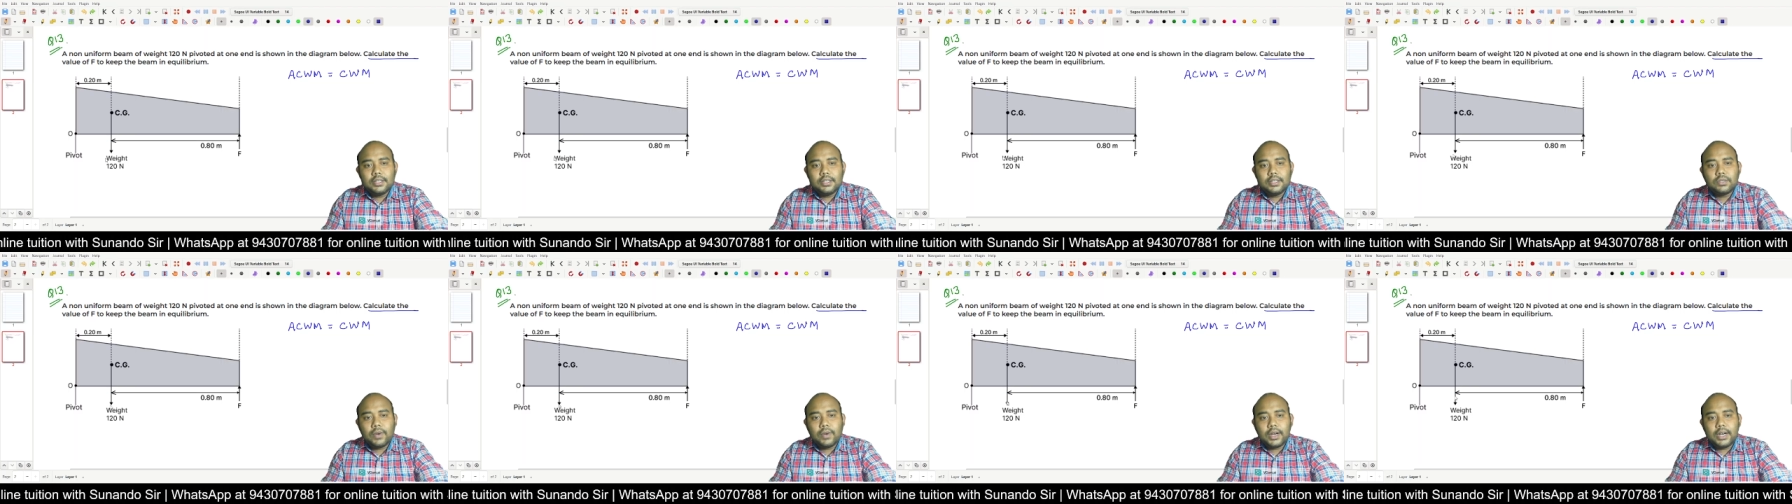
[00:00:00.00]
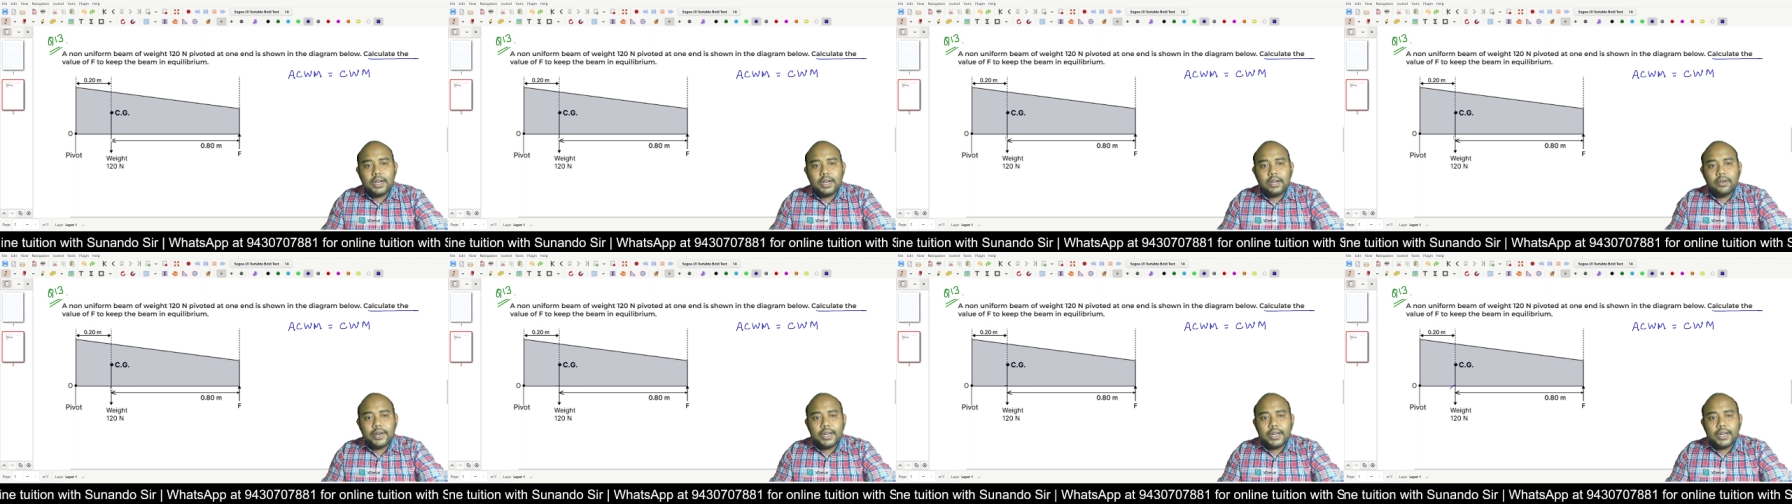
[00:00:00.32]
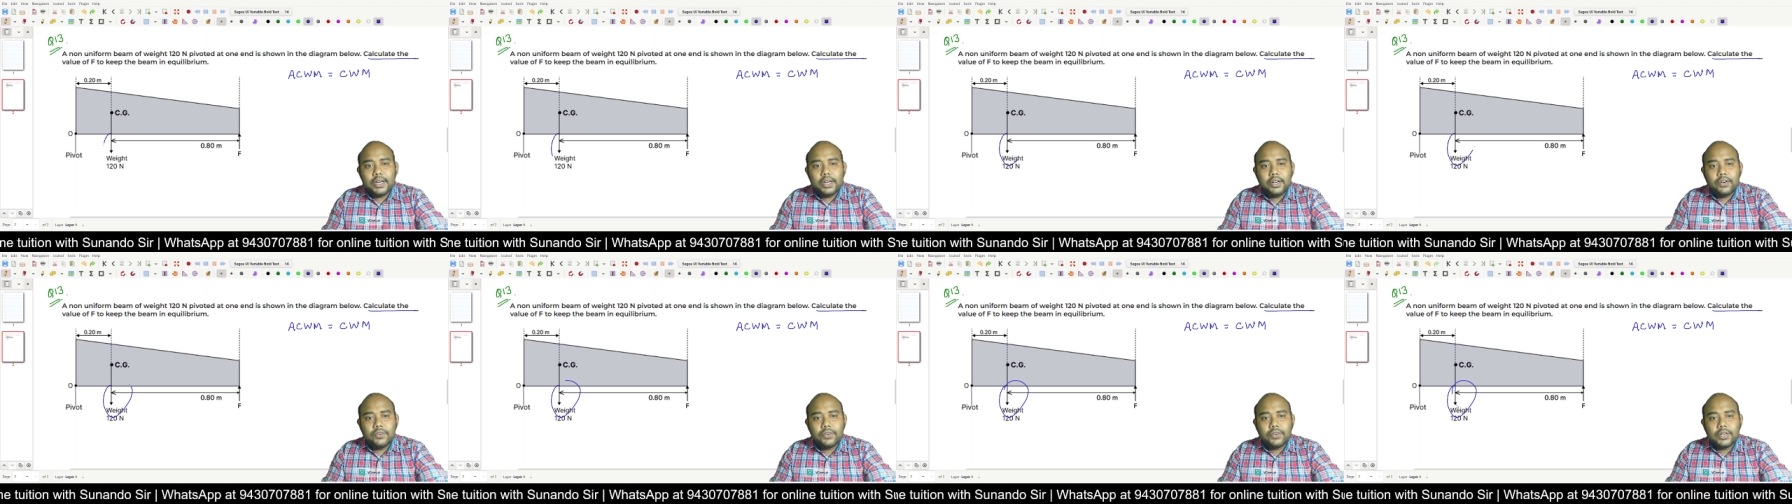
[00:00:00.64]
120
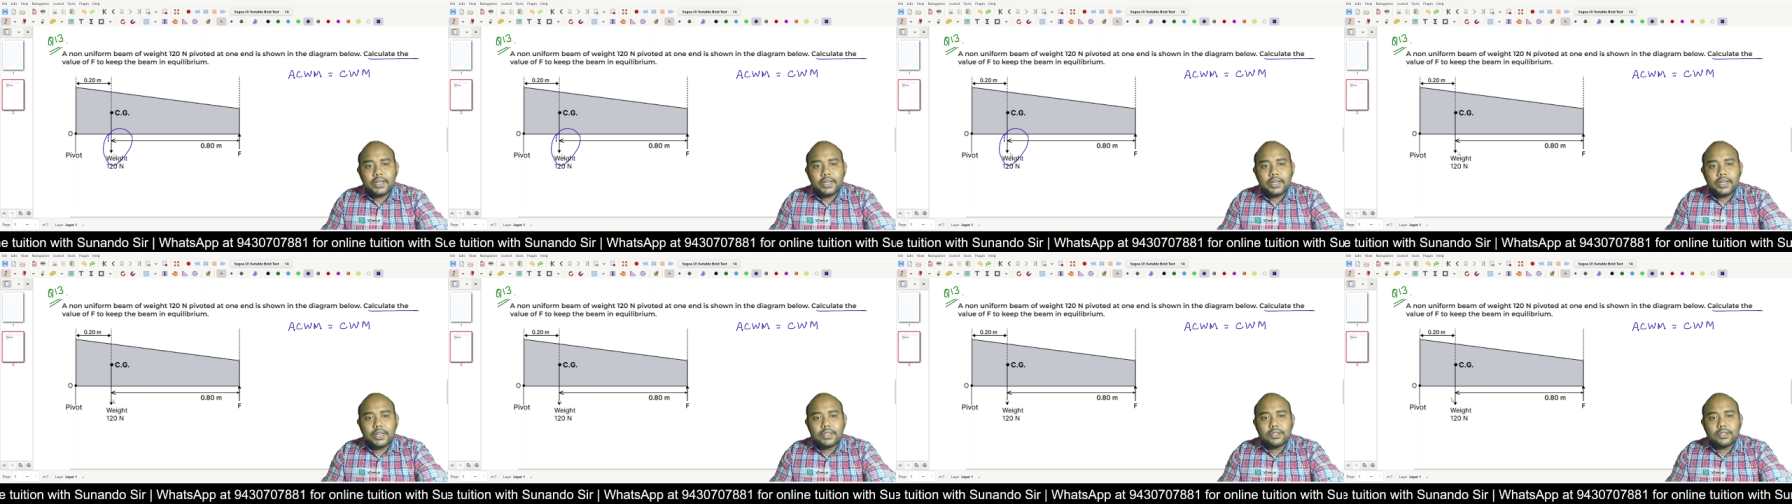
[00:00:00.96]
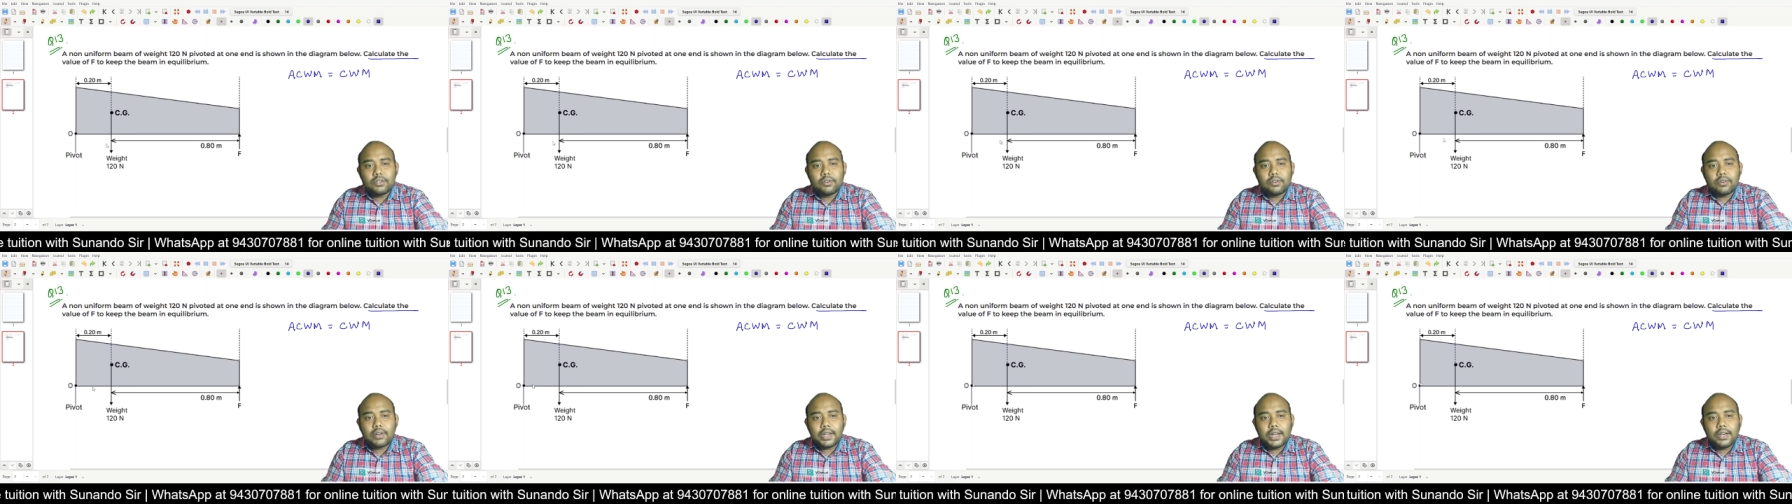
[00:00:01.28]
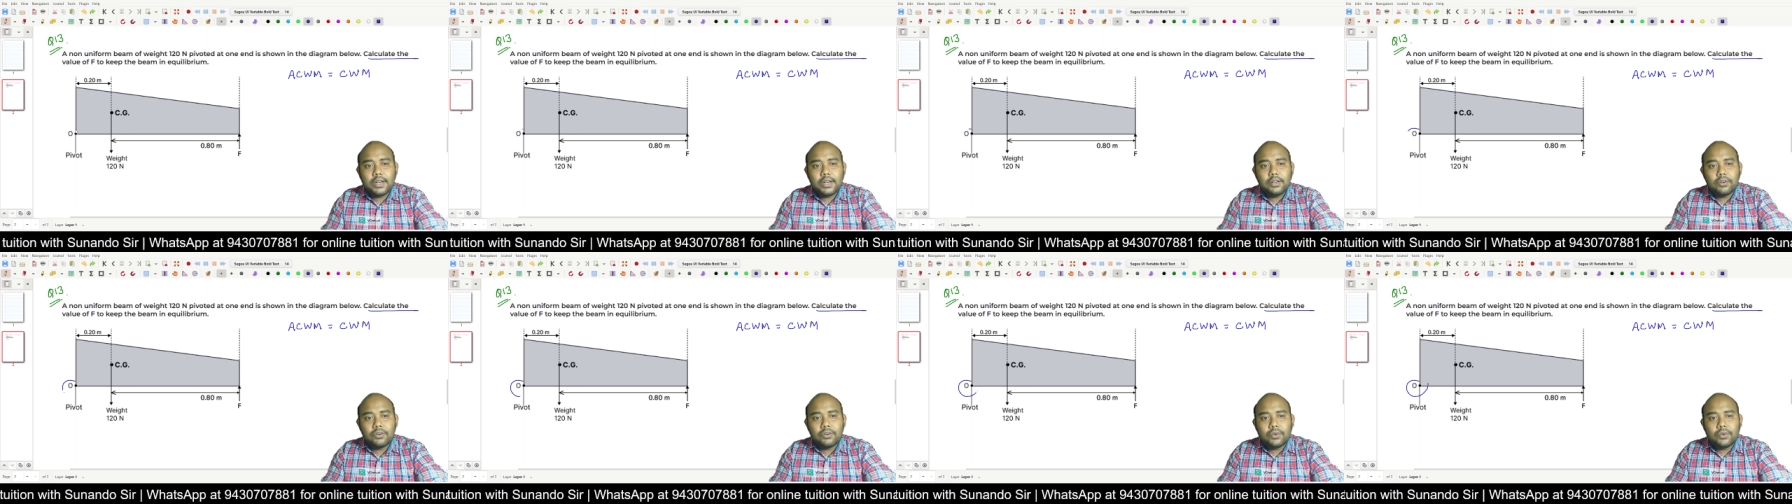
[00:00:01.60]
Newton is trying
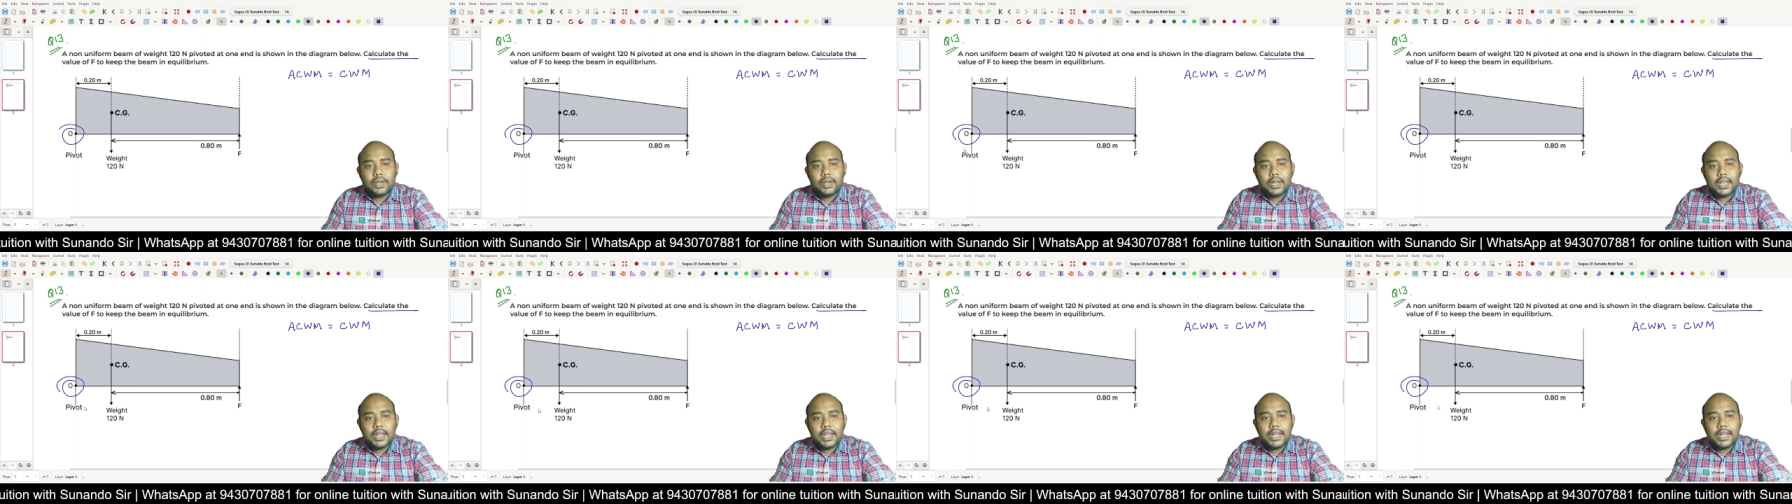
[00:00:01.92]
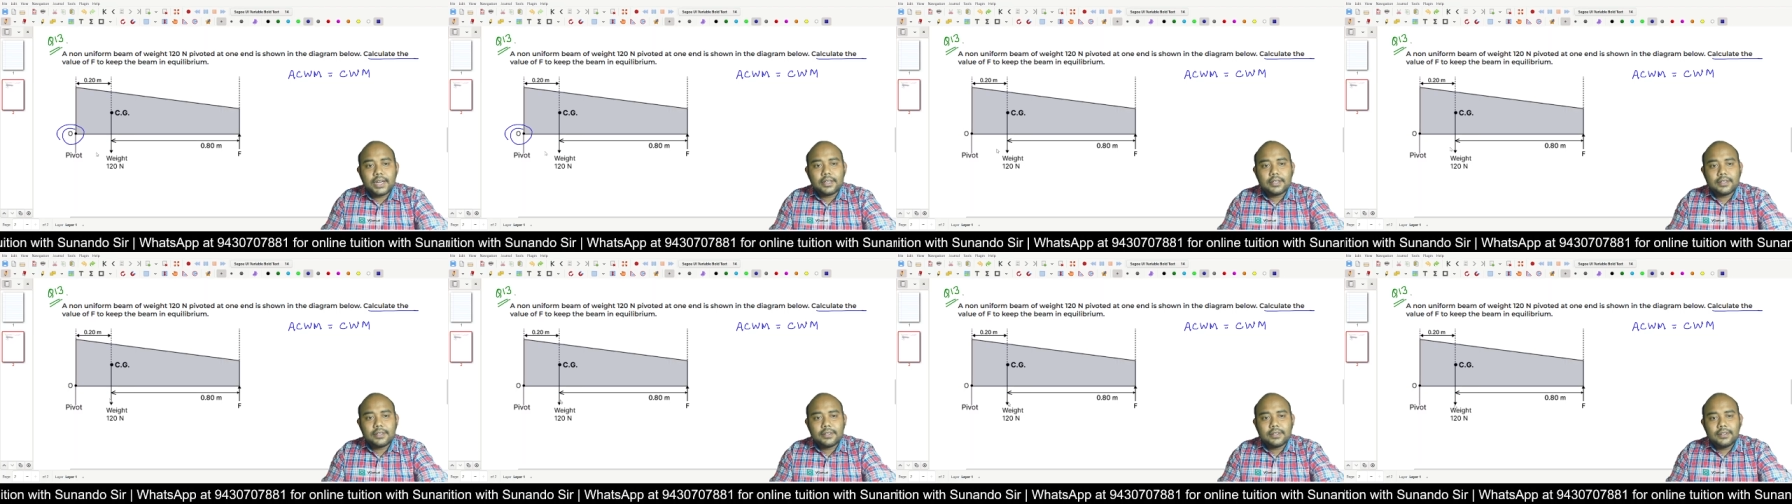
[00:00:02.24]
to rotate